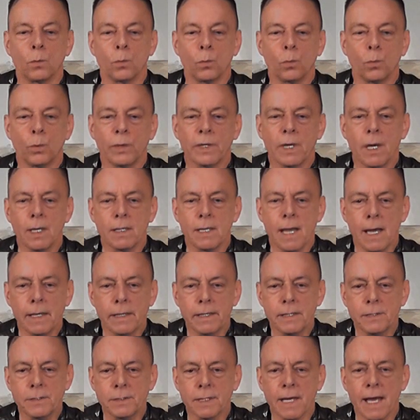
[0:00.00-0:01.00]
We are
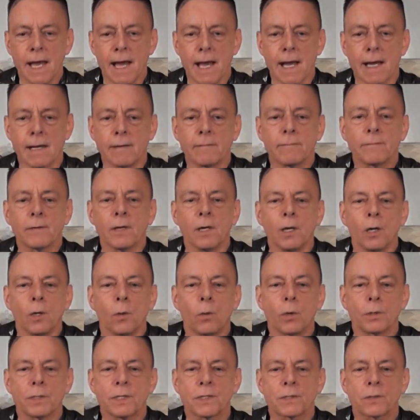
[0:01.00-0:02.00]
lucky to have
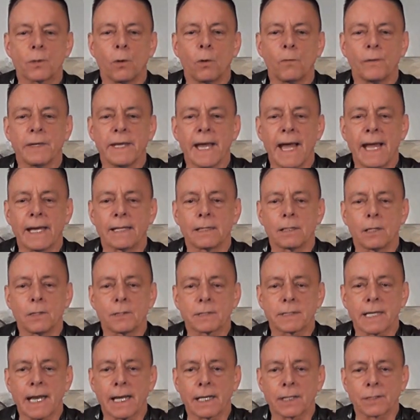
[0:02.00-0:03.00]
what is called the
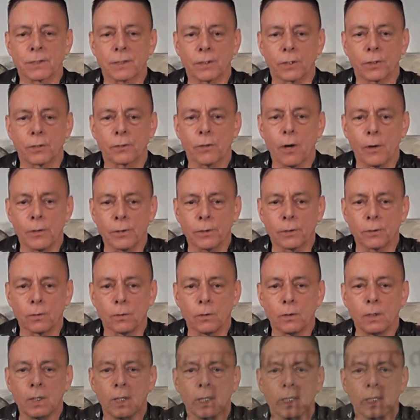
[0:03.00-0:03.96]
Anglo-Saxon Chronicle